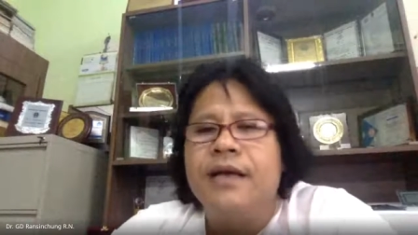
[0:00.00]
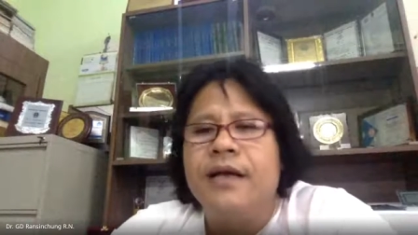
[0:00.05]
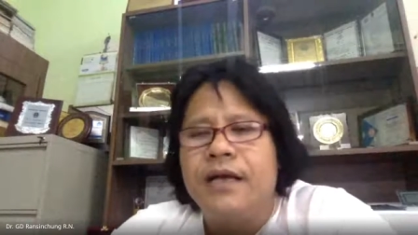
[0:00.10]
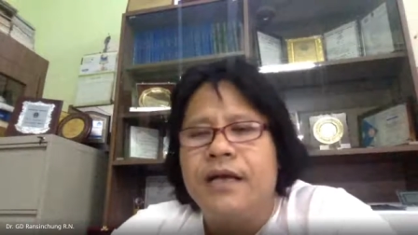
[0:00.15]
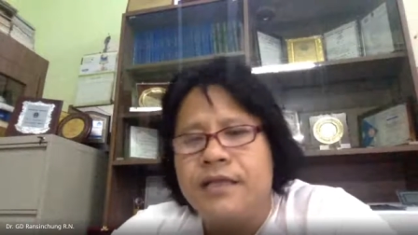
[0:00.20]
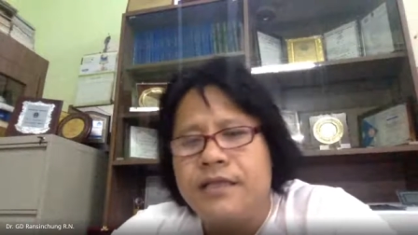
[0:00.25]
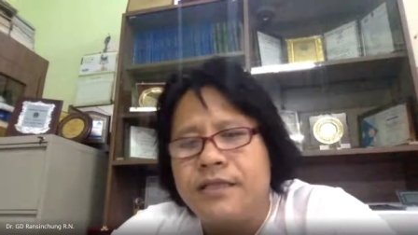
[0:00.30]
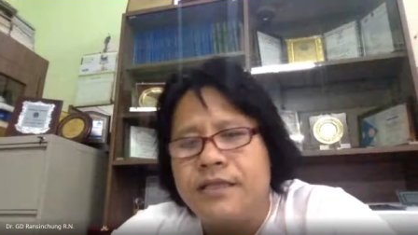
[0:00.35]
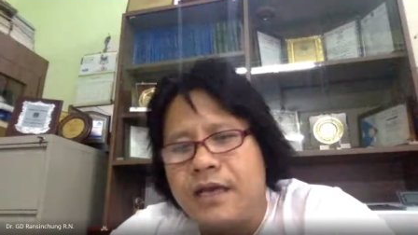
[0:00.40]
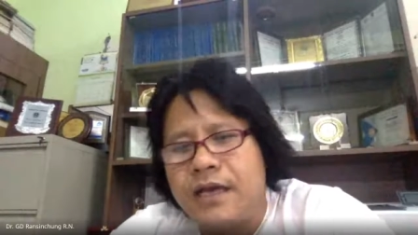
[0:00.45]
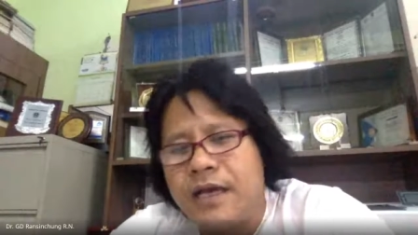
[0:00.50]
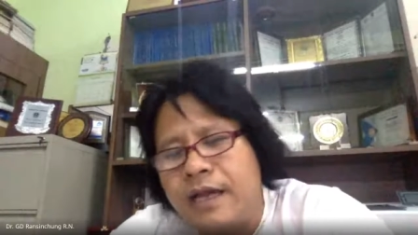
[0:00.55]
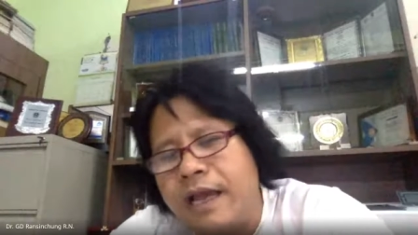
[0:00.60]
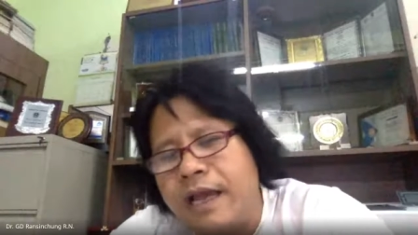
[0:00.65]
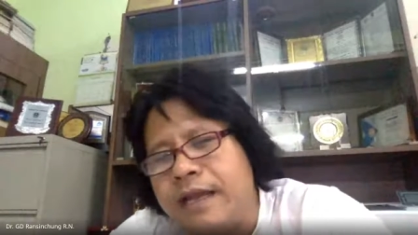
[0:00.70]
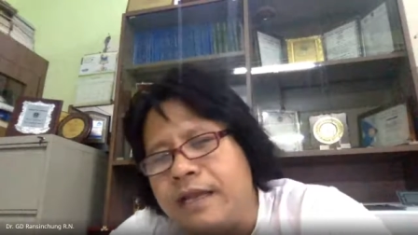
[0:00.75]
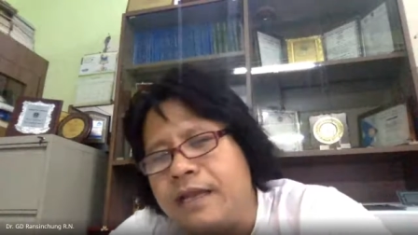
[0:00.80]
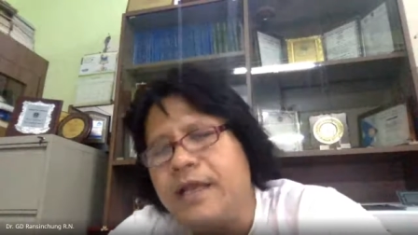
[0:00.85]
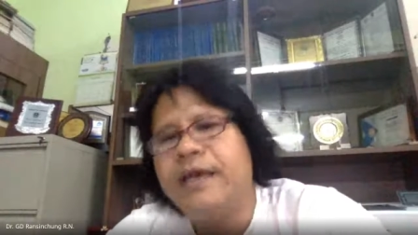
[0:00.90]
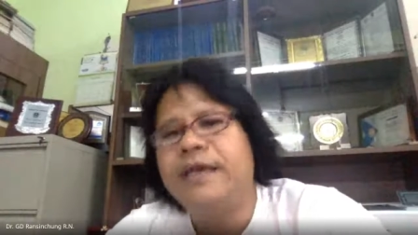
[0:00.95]

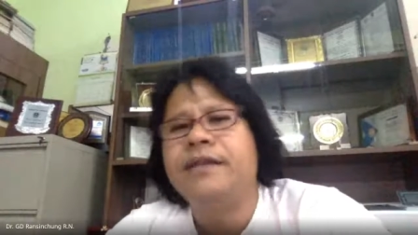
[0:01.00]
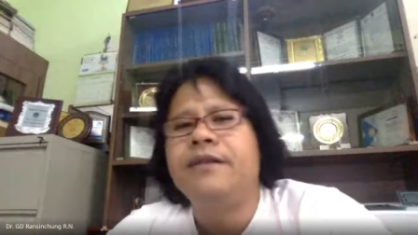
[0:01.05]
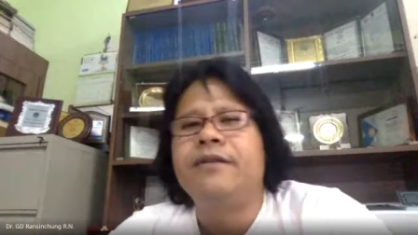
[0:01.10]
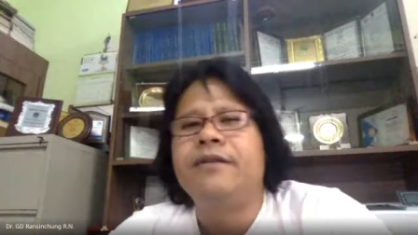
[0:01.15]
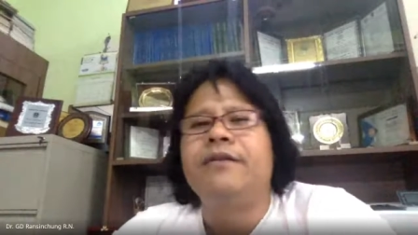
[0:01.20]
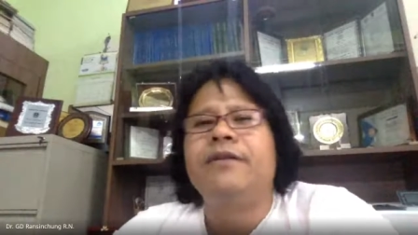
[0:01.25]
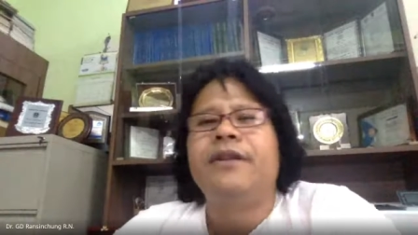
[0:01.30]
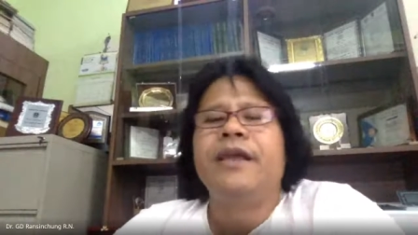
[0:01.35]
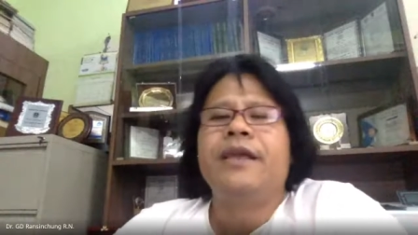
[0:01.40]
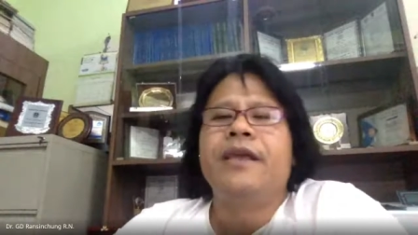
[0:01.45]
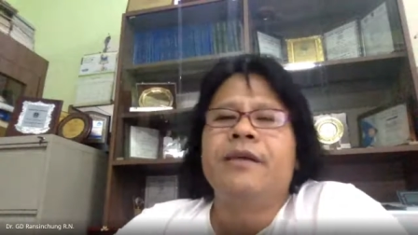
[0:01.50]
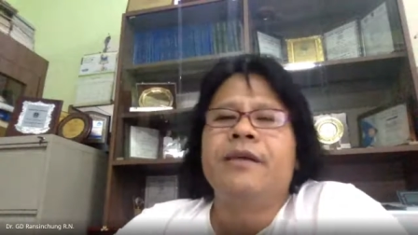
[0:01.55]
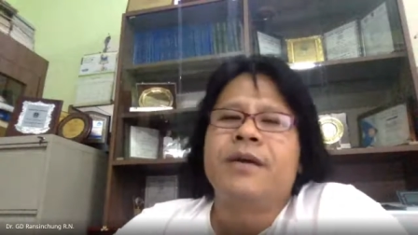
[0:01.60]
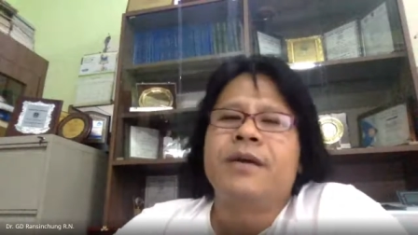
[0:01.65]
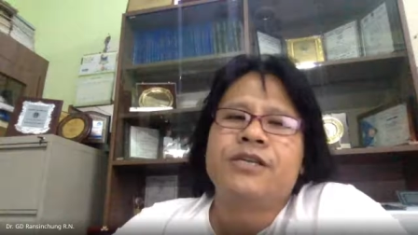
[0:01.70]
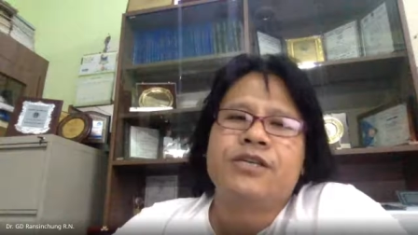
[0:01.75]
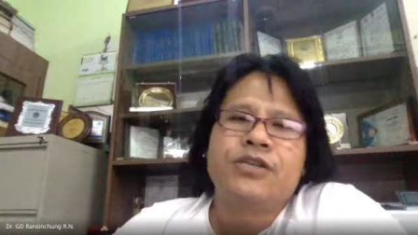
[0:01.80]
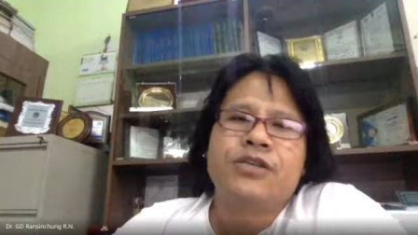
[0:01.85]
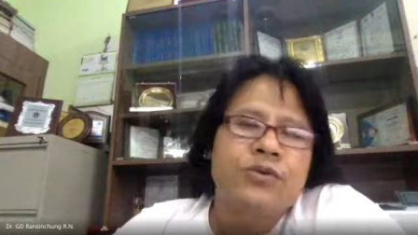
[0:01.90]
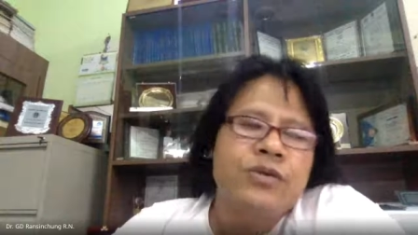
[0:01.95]
I like taking
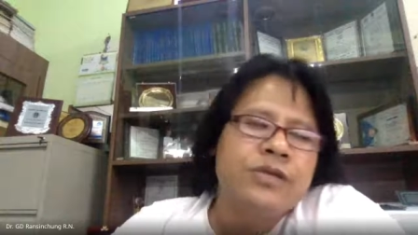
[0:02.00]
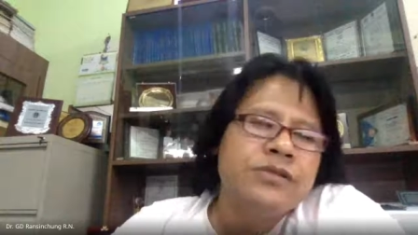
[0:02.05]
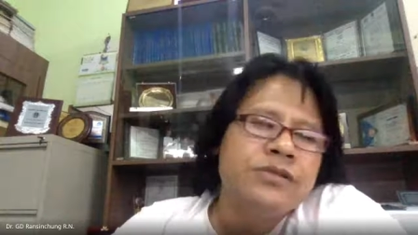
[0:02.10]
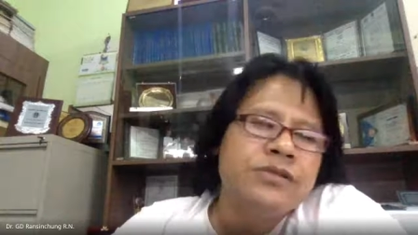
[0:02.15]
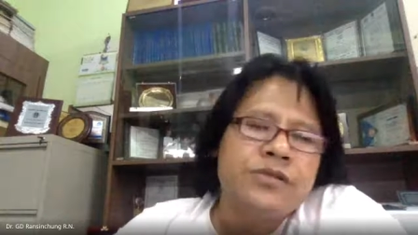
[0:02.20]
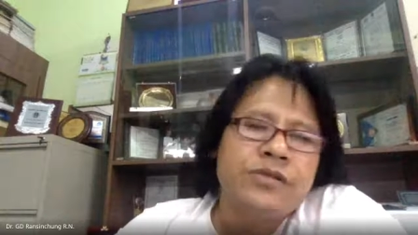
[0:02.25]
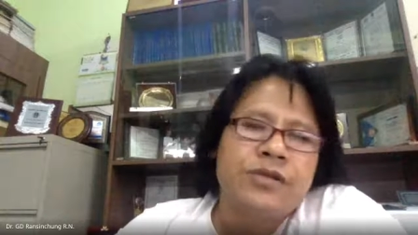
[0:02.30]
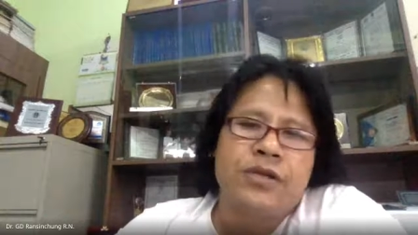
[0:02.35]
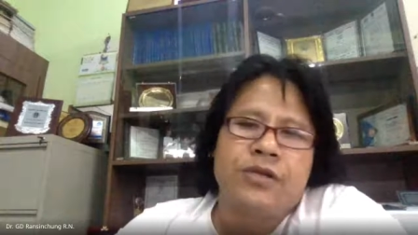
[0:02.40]
my students